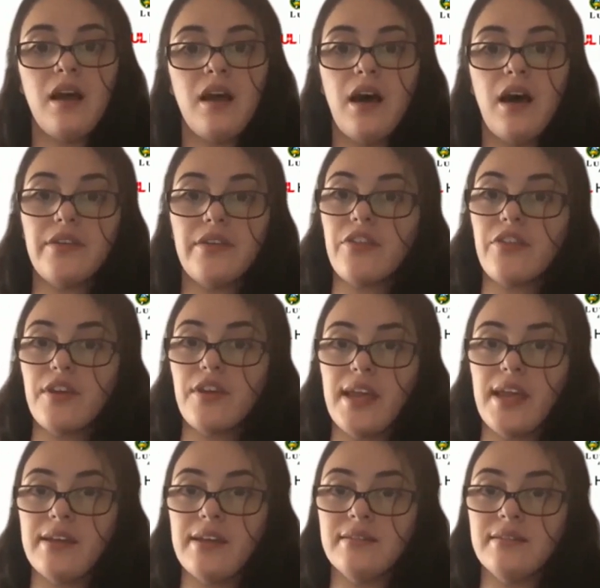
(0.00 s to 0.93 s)
On the other
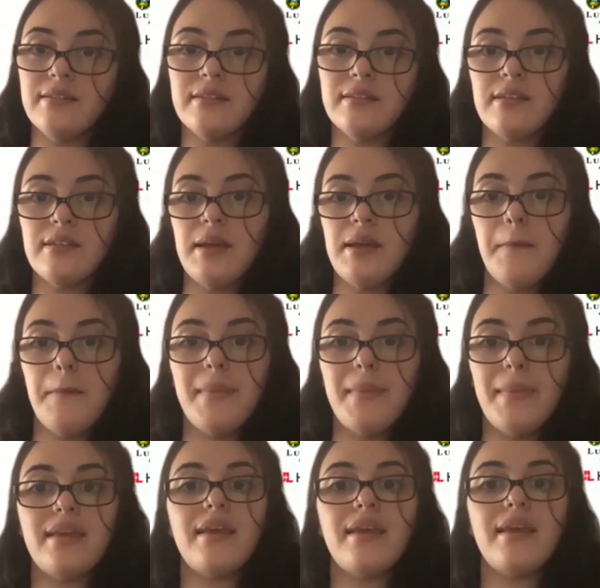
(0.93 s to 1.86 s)
hand,
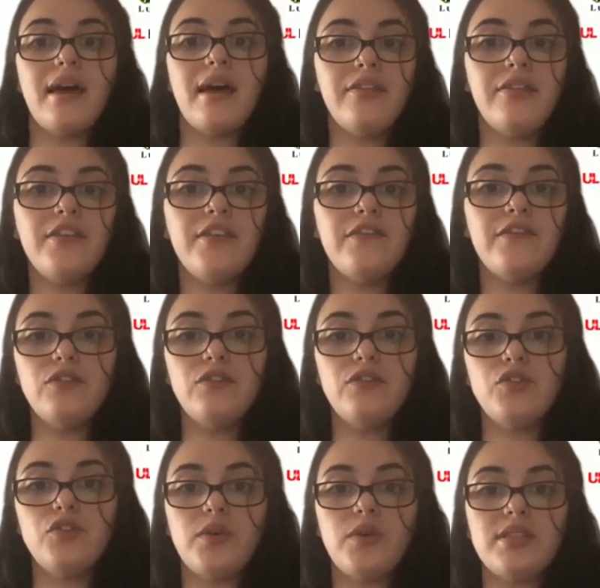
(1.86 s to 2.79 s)
making healthy food
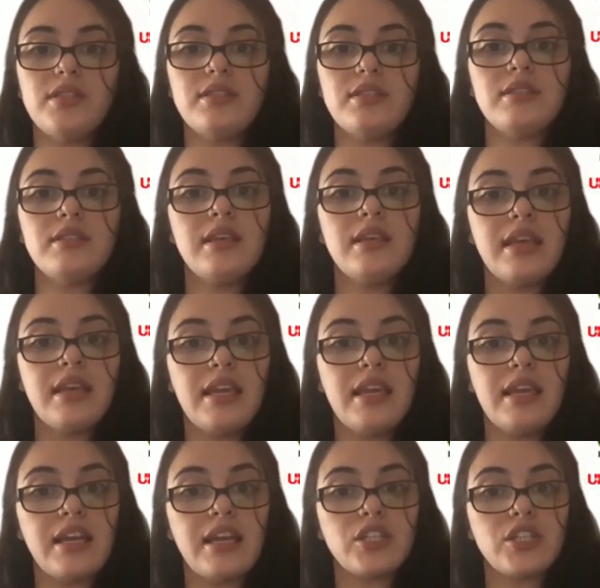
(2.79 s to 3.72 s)
choices
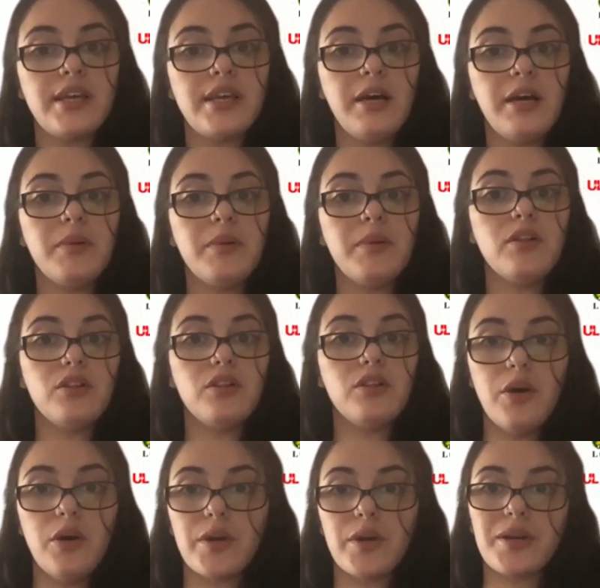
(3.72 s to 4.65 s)
can actually help
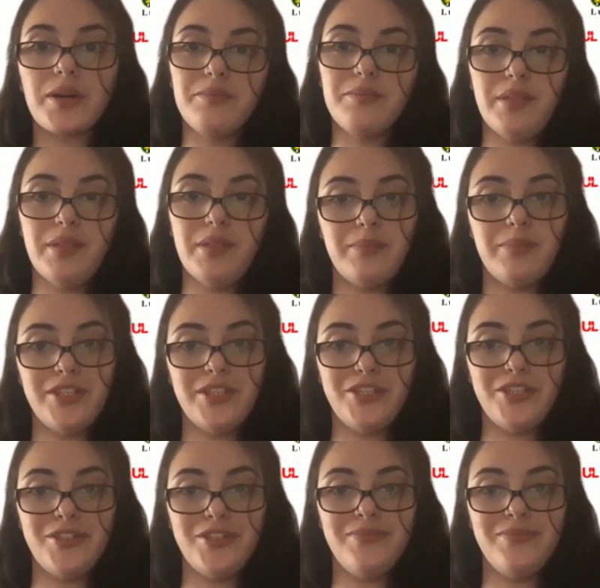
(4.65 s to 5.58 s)
lower blood
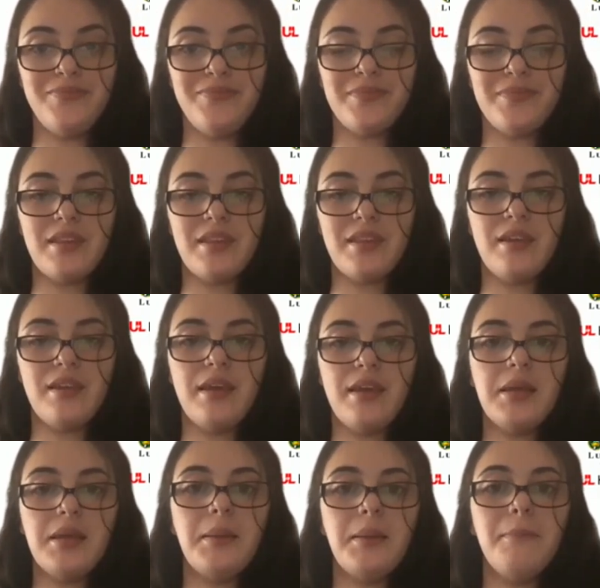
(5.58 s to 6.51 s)
pressure.
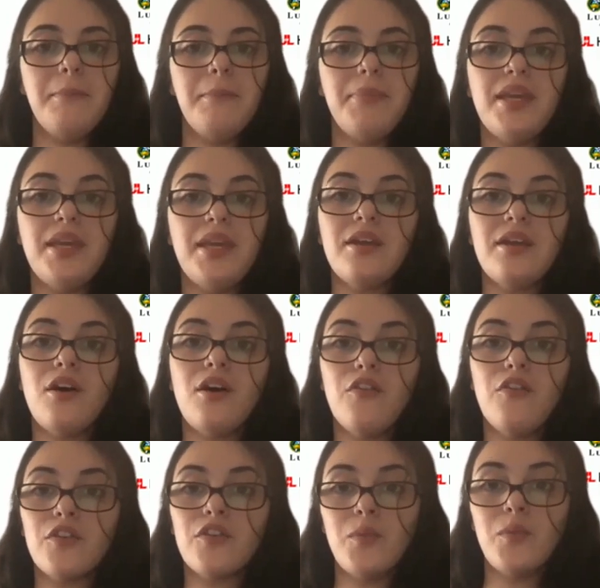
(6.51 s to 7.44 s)
Being
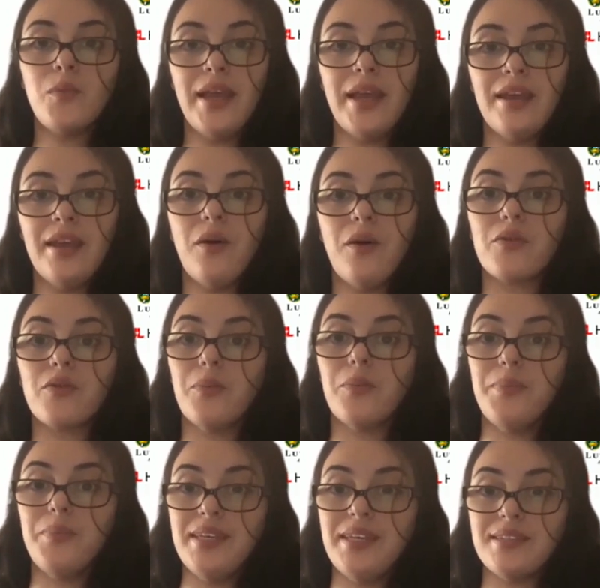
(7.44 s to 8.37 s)
overweight or
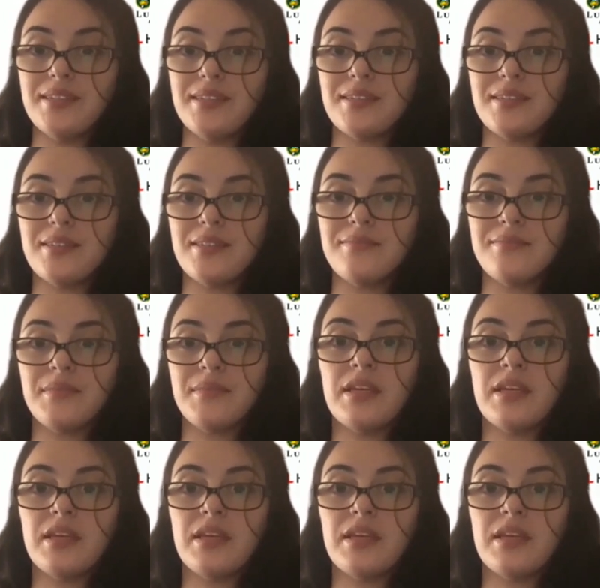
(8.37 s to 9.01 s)
obese.